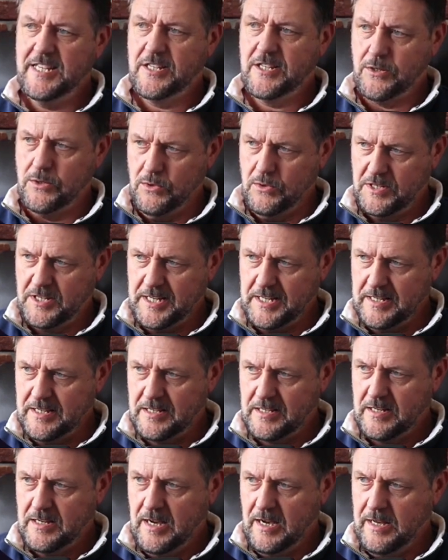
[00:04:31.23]

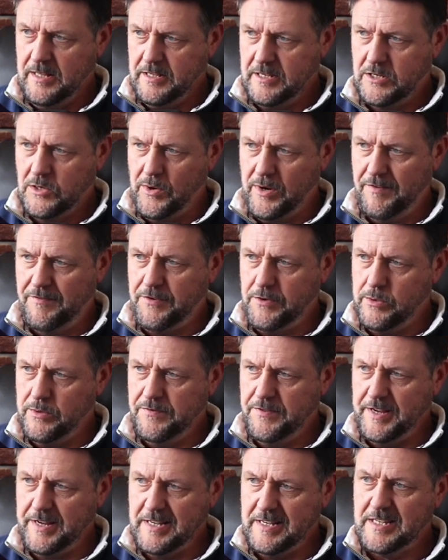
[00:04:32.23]
sources. There's quite a few of
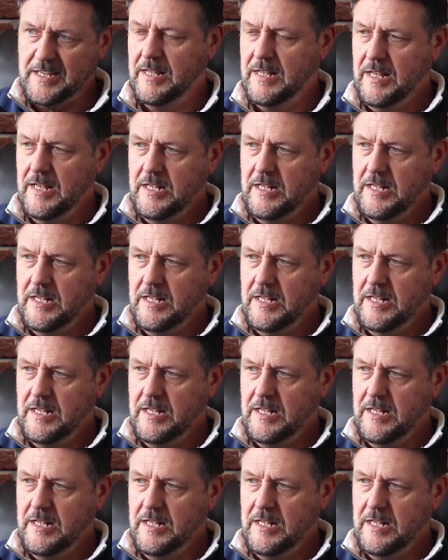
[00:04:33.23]
these.